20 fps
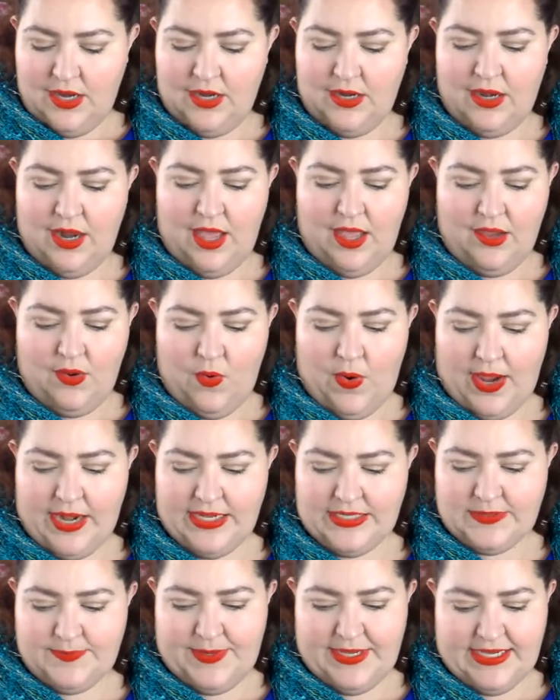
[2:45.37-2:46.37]
Not quite
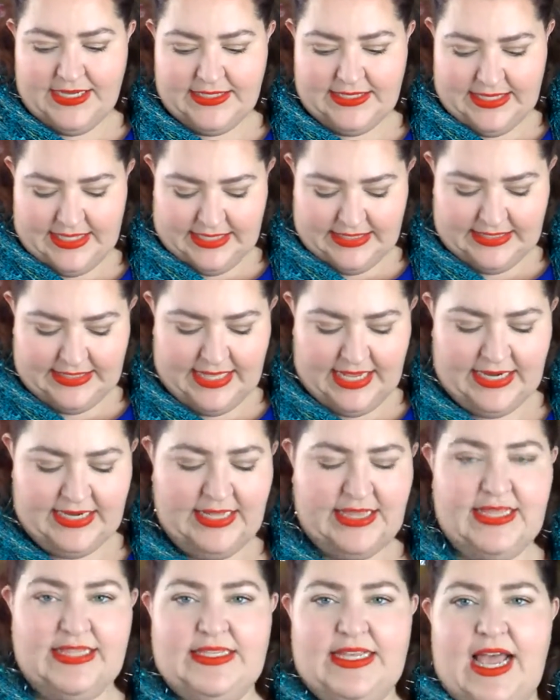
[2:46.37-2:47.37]
as big as this end
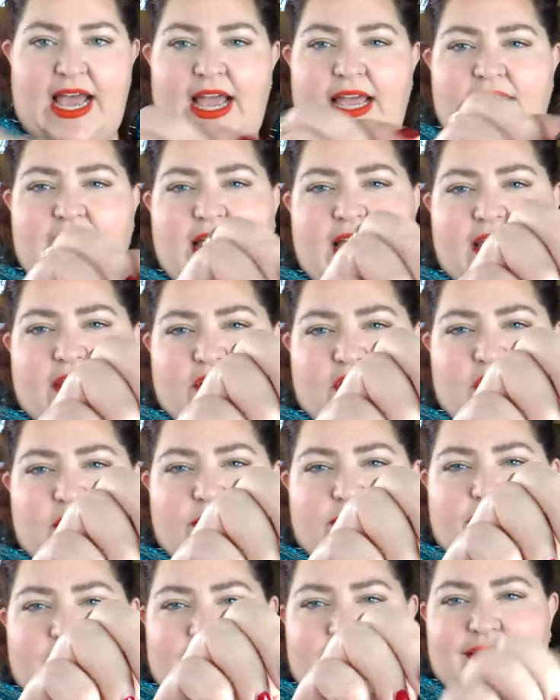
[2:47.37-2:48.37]
of this
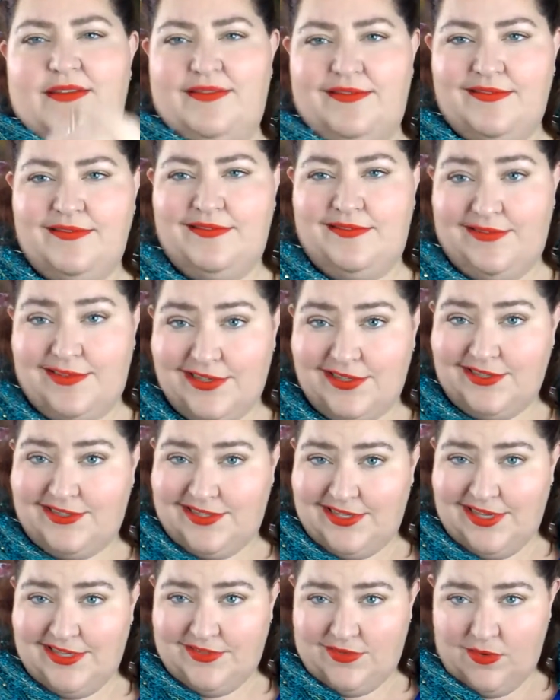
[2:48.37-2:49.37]
eyeliner, but good
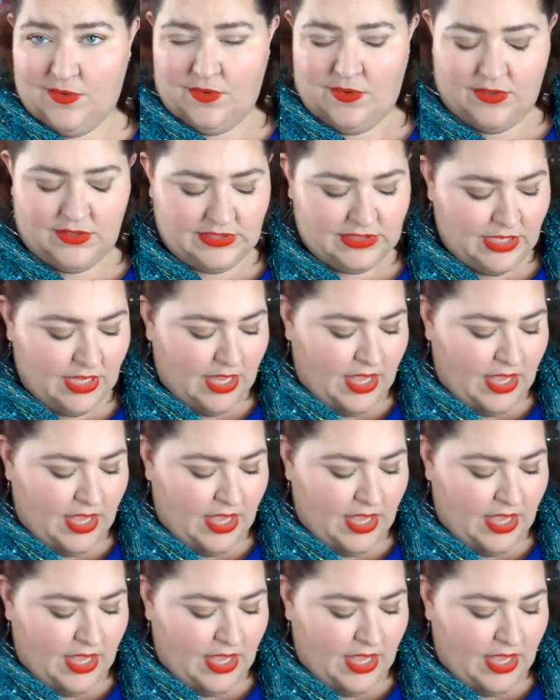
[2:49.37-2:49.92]
sized holes.